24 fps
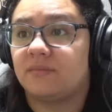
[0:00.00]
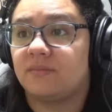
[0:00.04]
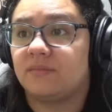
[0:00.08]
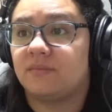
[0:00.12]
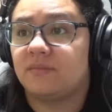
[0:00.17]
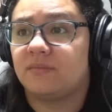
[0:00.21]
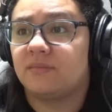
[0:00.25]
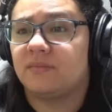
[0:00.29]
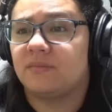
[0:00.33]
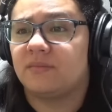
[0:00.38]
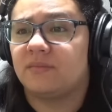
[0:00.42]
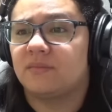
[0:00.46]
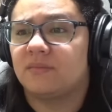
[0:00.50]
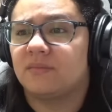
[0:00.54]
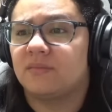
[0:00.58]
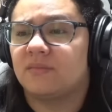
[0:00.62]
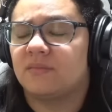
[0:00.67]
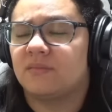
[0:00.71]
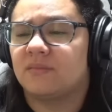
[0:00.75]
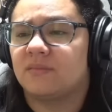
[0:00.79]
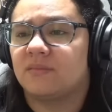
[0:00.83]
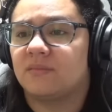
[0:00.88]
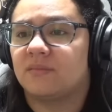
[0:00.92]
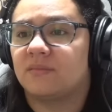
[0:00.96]
Only Cindy
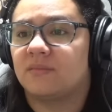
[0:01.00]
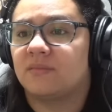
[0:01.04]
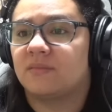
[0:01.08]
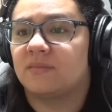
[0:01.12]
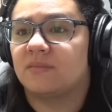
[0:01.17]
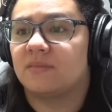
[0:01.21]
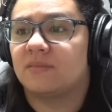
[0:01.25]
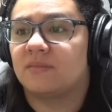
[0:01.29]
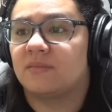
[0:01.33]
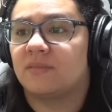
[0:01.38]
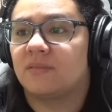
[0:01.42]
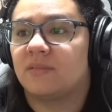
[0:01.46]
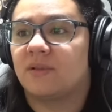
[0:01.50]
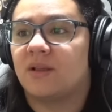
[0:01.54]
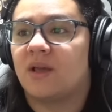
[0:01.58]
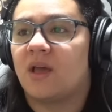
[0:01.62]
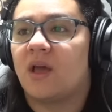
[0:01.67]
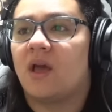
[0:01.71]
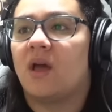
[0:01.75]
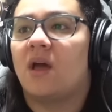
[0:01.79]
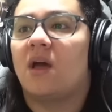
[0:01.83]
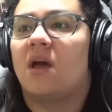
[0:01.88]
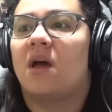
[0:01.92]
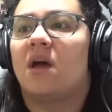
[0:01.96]
Berman would expect to
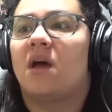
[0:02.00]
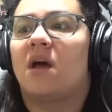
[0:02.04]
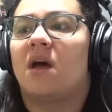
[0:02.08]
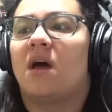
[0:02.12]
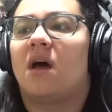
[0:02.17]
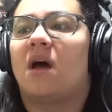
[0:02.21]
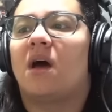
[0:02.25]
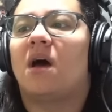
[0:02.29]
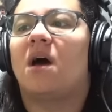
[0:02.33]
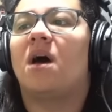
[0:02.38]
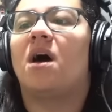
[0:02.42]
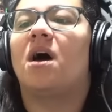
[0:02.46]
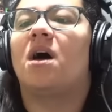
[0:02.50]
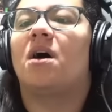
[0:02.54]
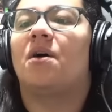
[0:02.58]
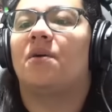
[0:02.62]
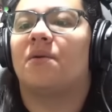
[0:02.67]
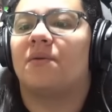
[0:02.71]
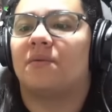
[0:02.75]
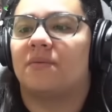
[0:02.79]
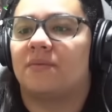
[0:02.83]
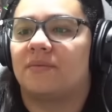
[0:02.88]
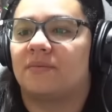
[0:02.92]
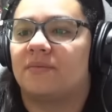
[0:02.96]
clean the outhouse
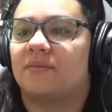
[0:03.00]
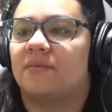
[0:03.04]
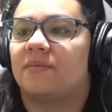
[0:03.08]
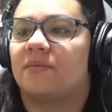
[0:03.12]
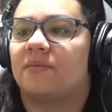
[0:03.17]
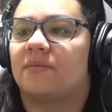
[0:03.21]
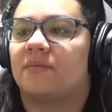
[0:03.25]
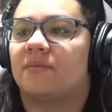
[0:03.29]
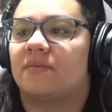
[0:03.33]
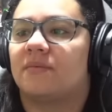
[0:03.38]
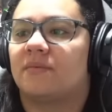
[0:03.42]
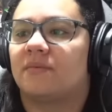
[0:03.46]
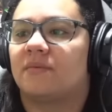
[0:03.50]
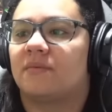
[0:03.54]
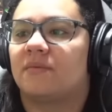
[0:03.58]
oh. and not get dirty.